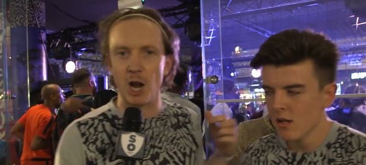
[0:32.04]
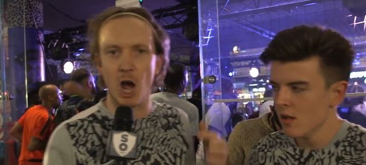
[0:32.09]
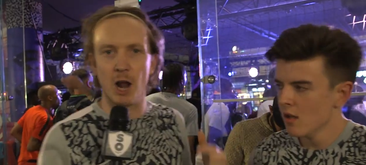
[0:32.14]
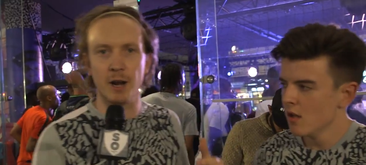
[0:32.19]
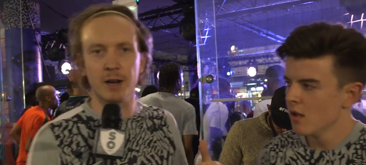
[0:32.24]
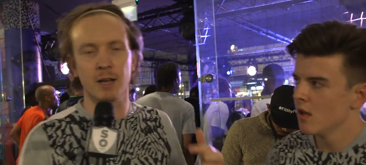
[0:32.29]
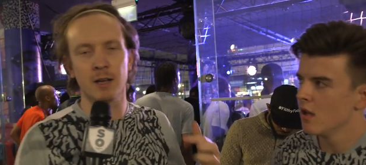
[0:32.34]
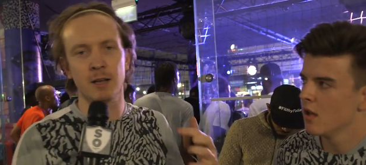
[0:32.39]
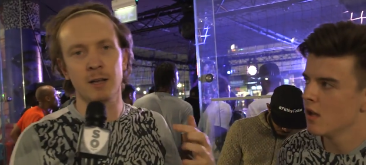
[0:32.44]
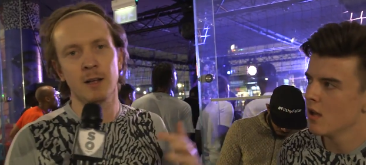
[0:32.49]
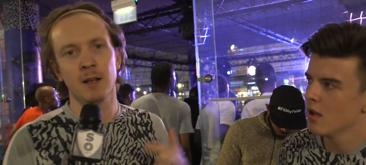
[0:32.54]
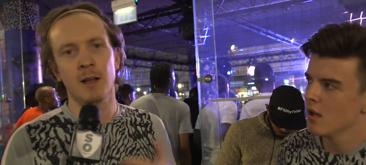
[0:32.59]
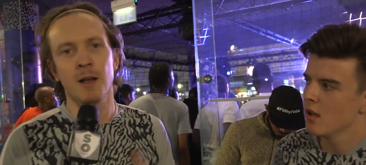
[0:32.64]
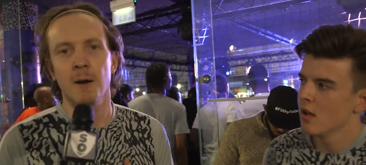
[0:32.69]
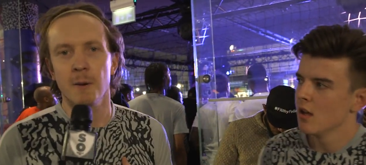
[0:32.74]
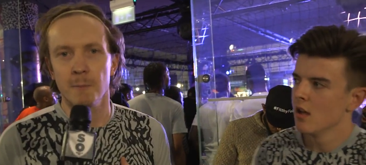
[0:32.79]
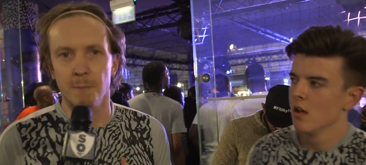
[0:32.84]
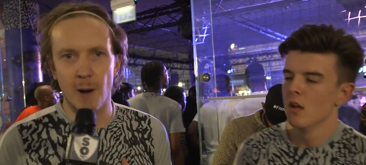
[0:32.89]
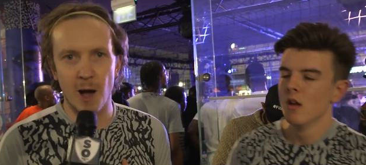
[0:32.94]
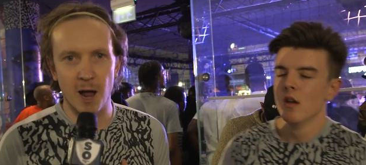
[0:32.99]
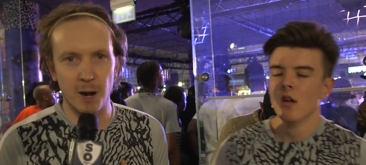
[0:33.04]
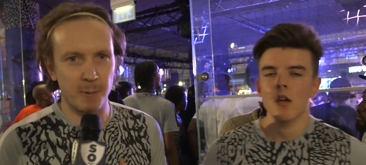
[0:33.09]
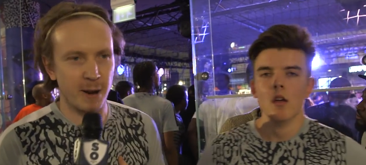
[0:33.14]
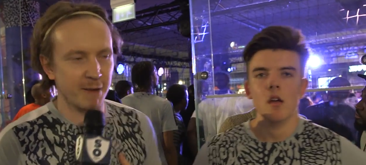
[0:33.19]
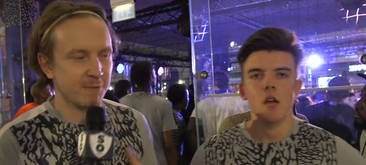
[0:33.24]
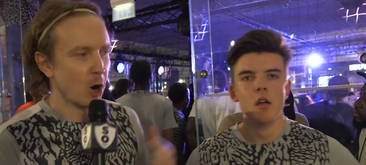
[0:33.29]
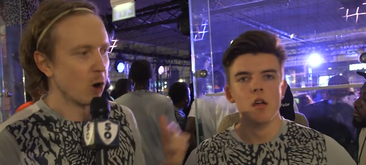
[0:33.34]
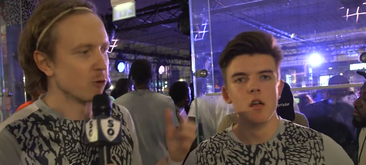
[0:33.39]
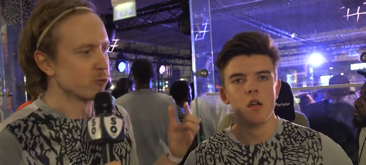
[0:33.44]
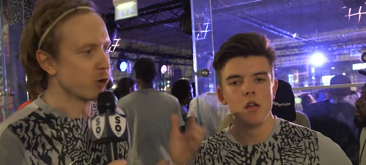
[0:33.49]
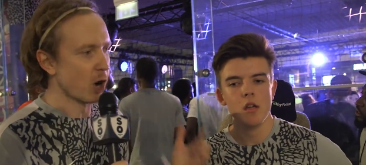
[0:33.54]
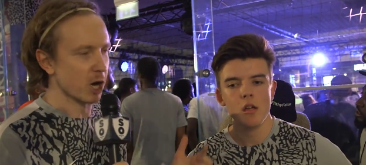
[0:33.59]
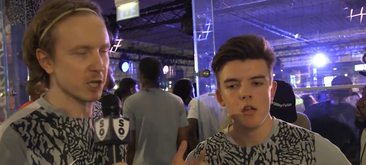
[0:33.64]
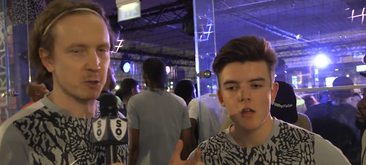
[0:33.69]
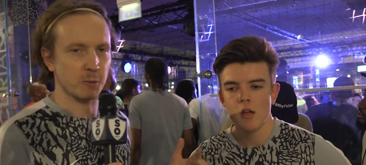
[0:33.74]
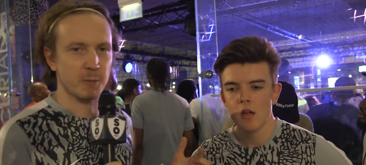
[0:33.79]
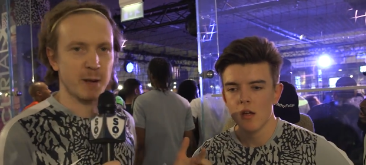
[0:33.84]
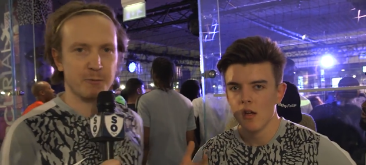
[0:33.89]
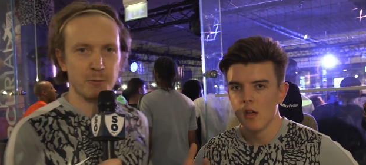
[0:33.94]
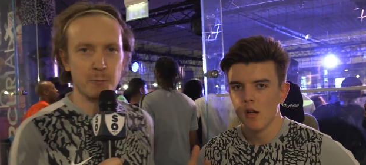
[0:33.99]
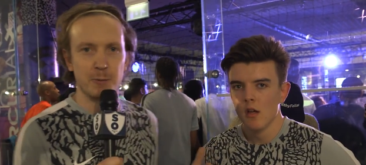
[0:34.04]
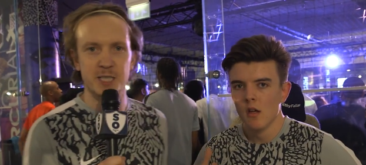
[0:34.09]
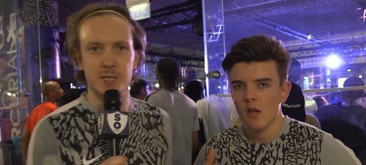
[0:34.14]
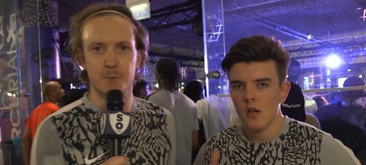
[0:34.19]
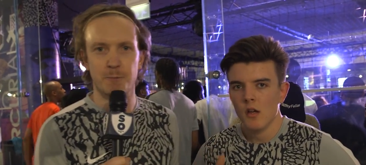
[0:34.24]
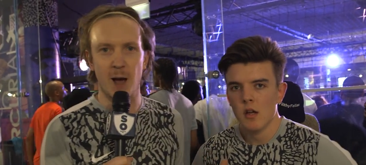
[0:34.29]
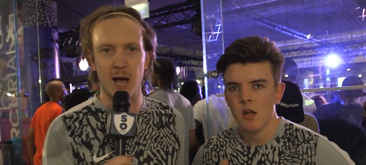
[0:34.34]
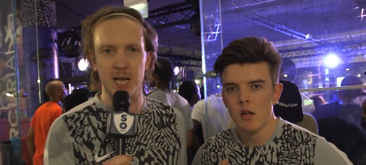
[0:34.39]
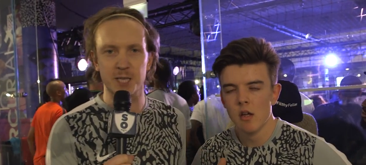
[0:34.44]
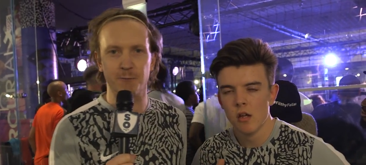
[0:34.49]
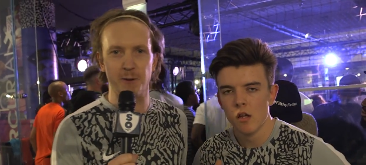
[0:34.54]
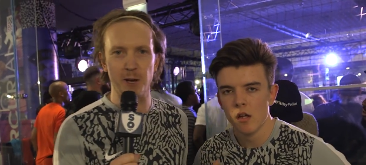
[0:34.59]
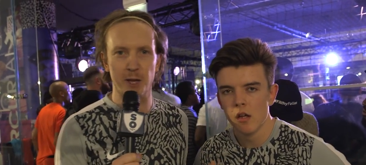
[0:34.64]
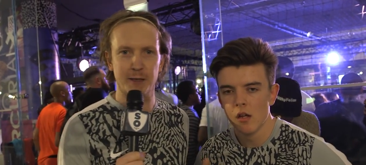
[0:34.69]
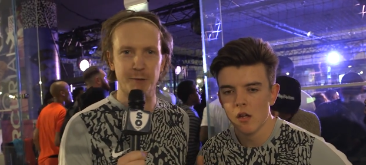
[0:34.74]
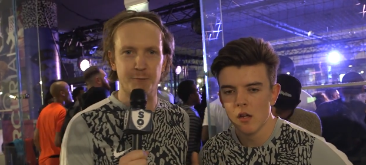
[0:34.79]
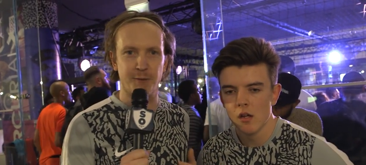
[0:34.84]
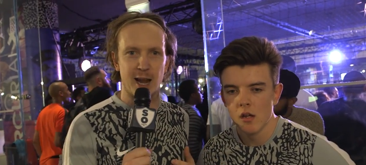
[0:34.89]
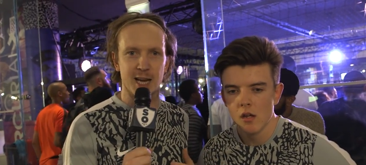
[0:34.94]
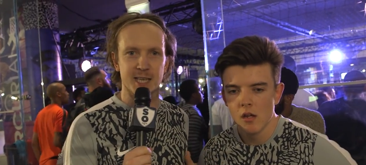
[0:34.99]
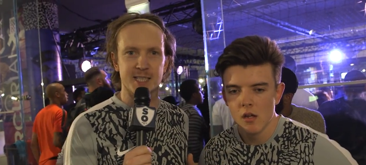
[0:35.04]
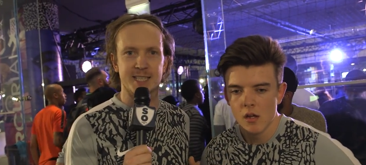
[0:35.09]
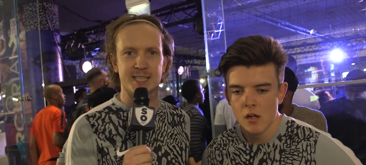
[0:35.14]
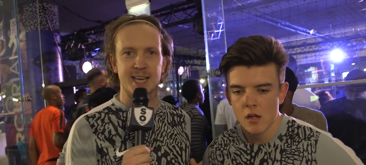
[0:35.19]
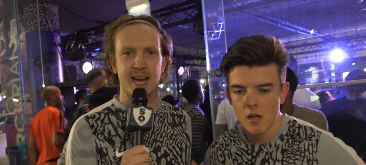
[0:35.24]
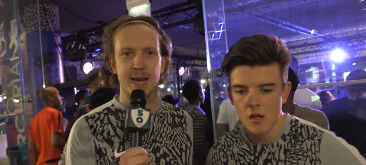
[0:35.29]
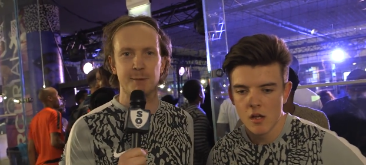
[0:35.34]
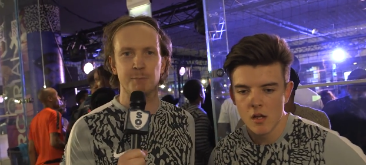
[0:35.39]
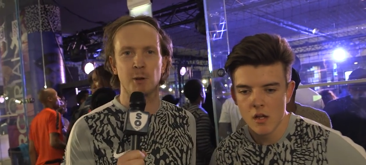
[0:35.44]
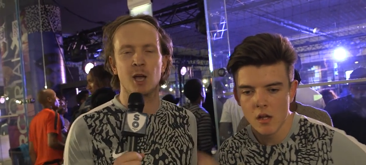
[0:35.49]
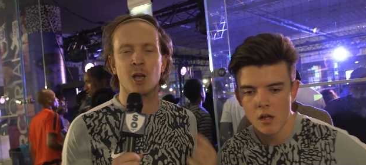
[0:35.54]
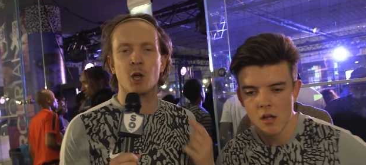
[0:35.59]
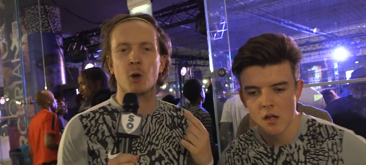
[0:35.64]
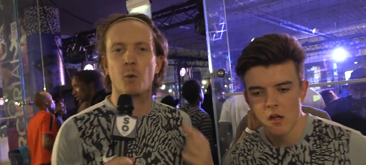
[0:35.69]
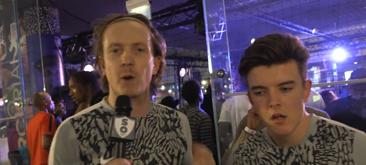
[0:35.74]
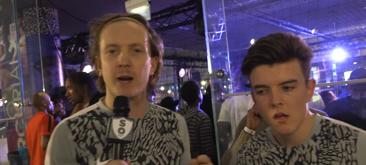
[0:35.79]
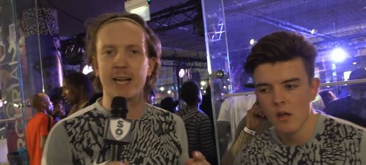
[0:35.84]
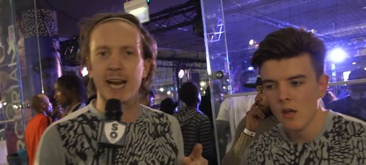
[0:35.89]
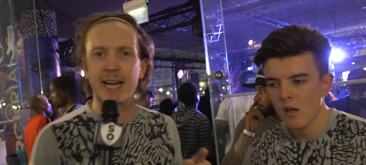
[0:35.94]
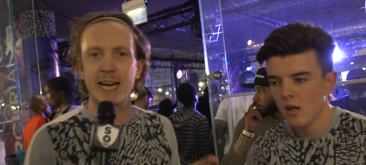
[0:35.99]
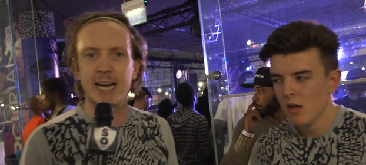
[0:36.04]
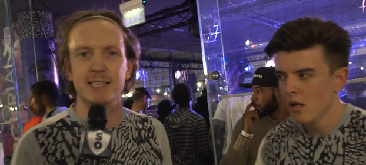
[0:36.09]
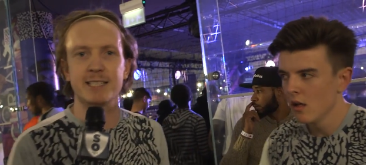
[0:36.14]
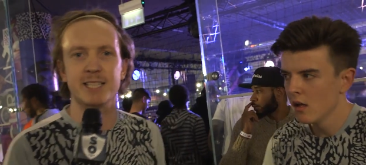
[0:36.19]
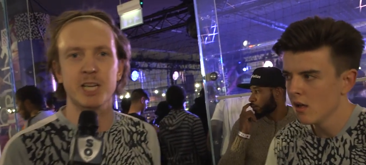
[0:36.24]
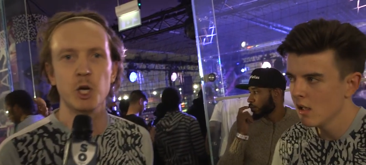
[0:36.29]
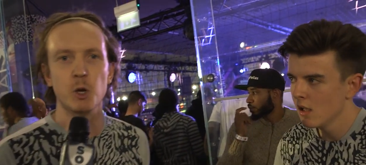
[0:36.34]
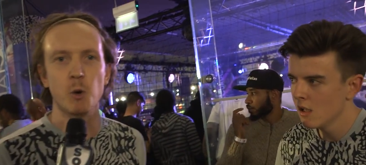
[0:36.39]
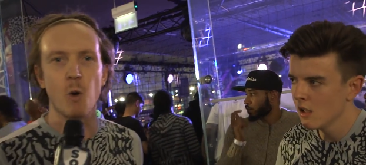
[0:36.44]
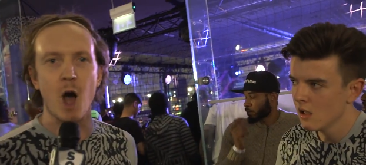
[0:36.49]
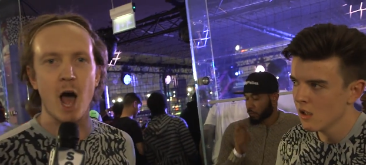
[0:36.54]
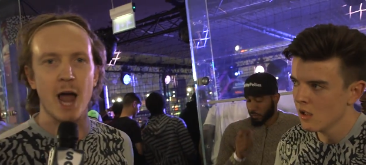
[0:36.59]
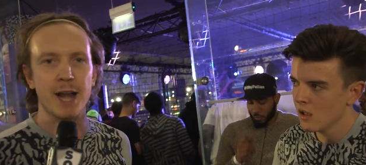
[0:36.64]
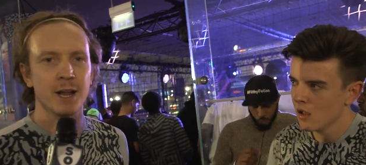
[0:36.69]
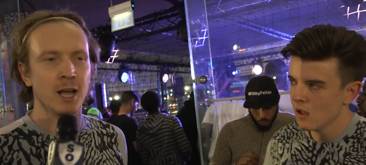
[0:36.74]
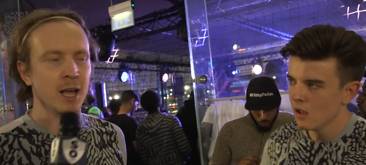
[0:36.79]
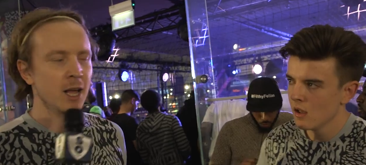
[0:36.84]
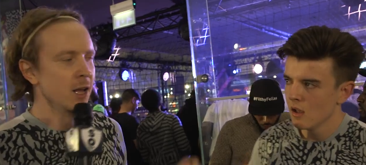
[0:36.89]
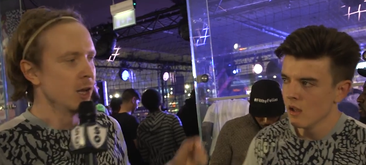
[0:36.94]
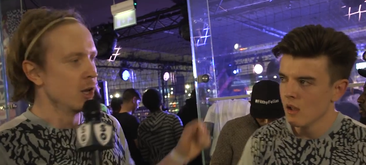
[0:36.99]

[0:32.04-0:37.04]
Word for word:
Speaker 1: On, Barnaby, I've got Ross with me from the Spurs Filthy Fellas team. We did it 2-1.